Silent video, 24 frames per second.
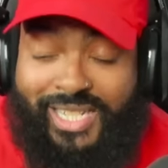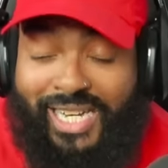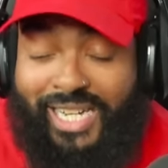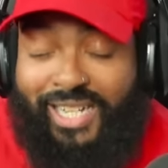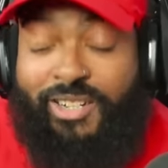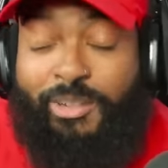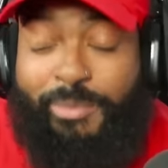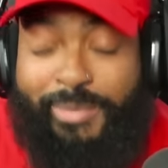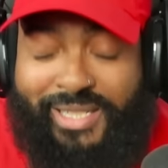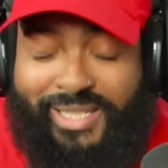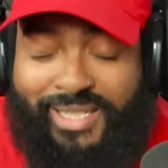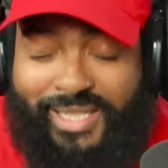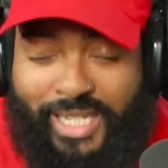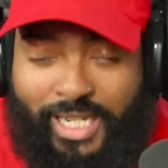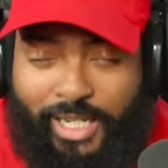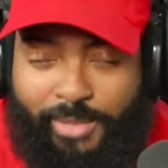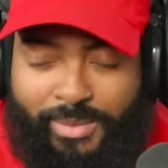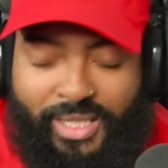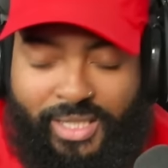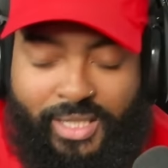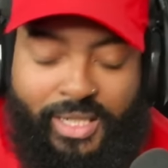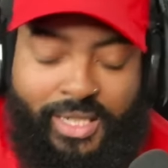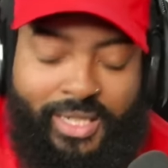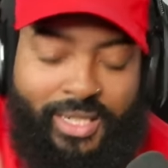going to be
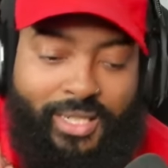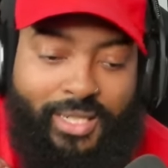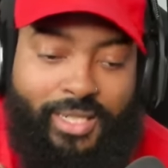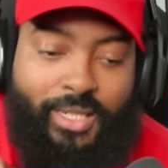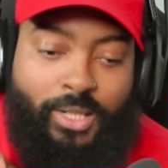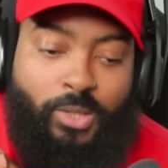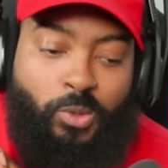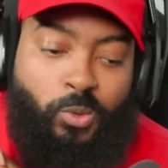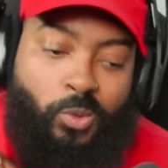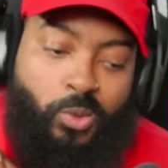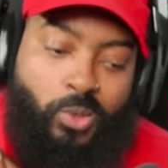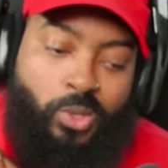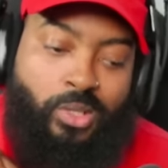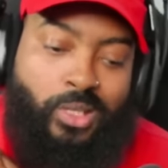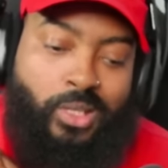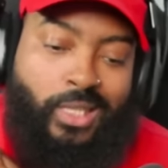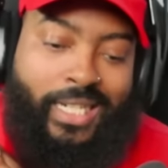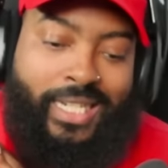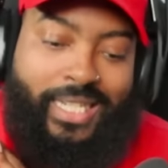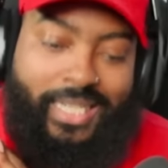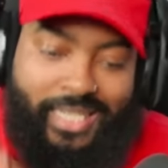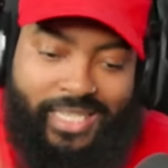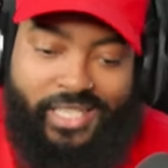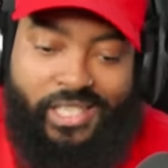Sami. Well,
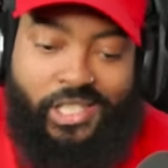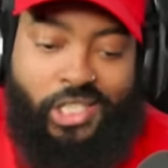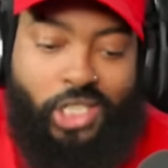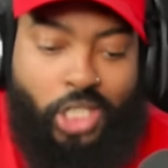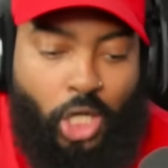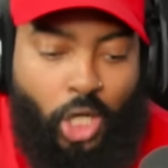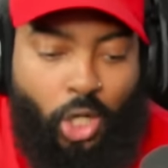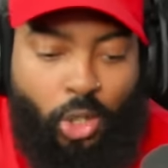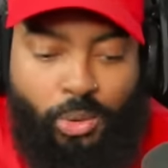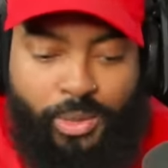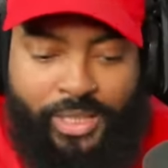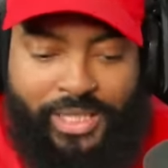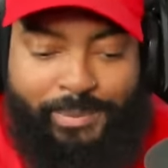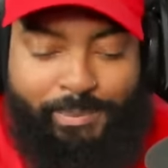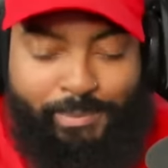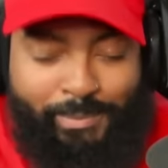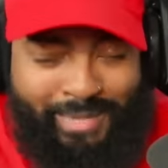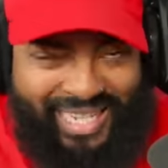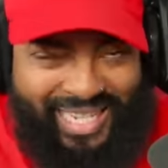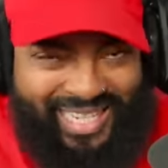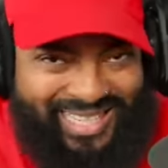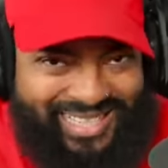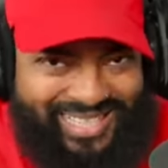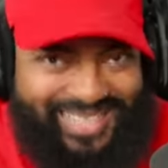at least Cody
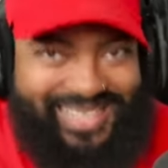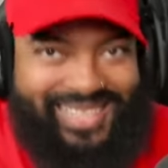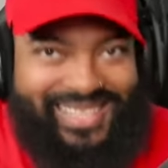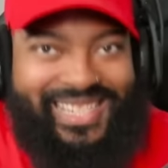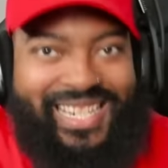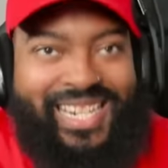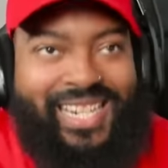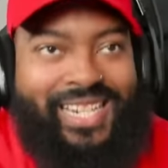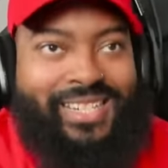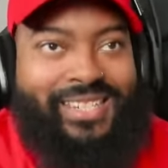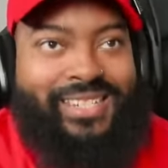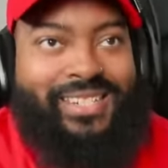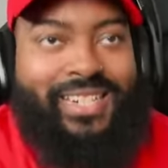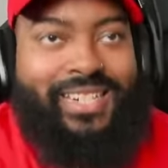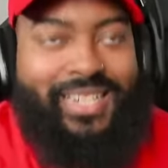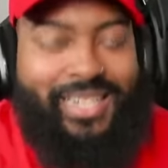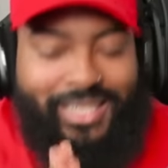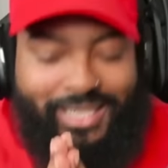makes sense.